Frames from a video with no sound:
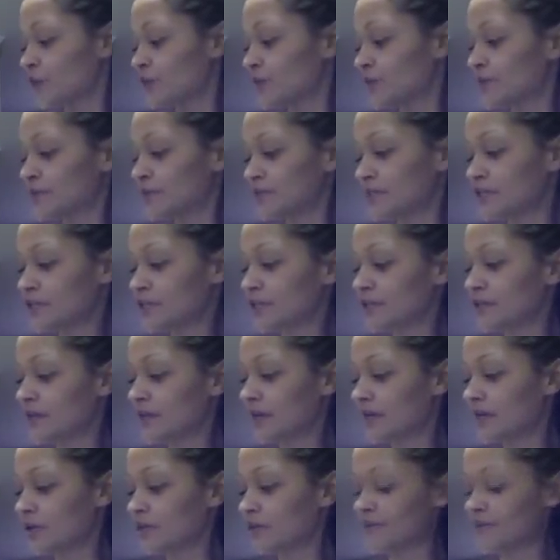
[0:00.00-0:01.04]
be too. I
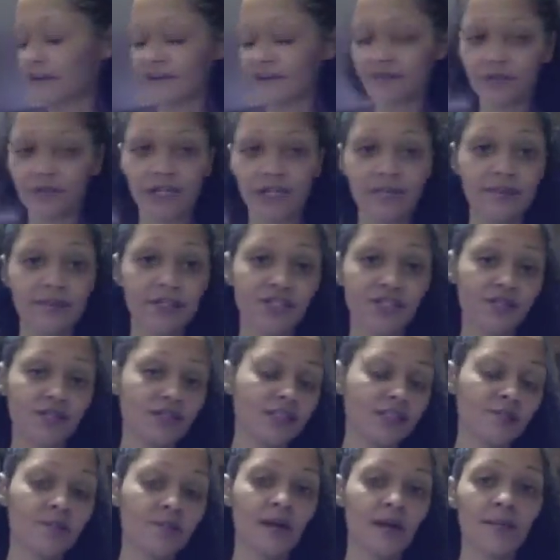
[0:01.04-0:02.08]
don't know if I've already mentioned this,
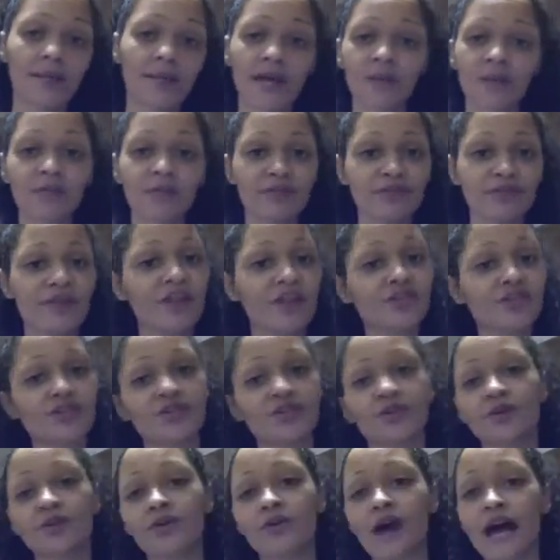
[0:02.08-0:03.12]
but I'm not a
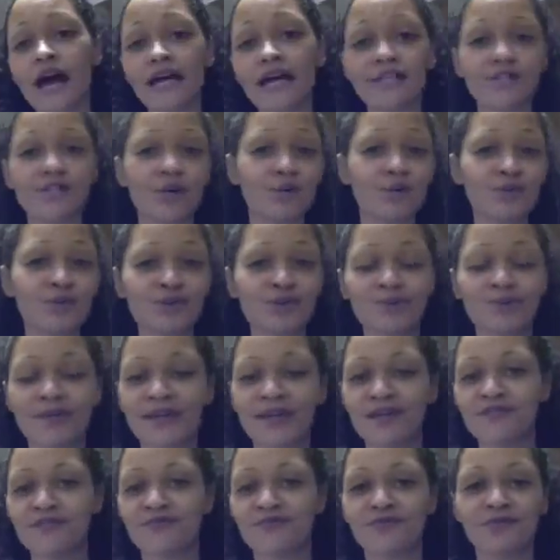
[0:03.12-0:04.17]
professional. I don't do
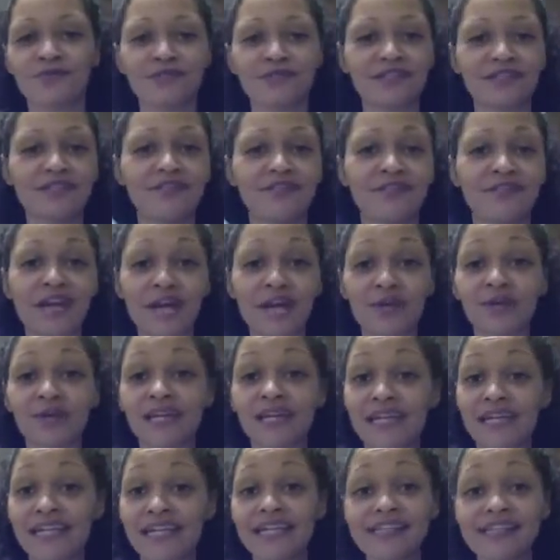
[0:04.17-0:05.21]
makeup for a living. I don't get
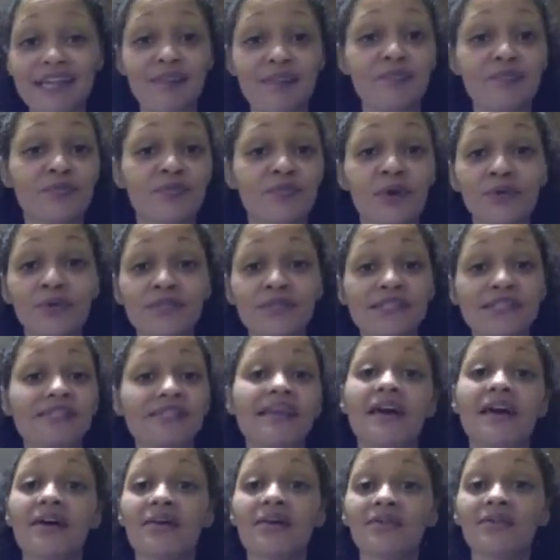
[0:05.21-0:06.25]
any type of pro
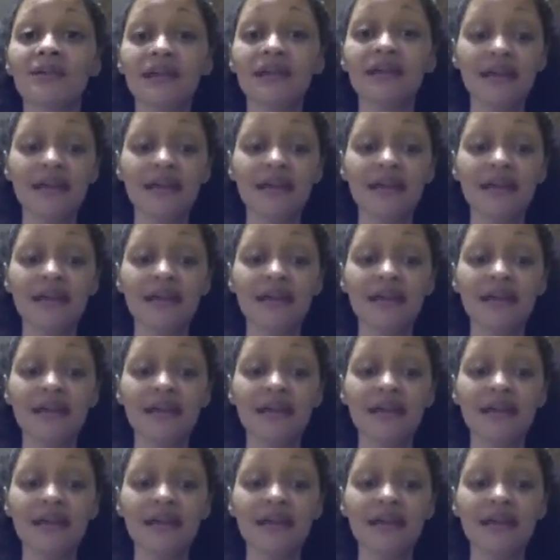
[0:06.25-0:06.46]
discount.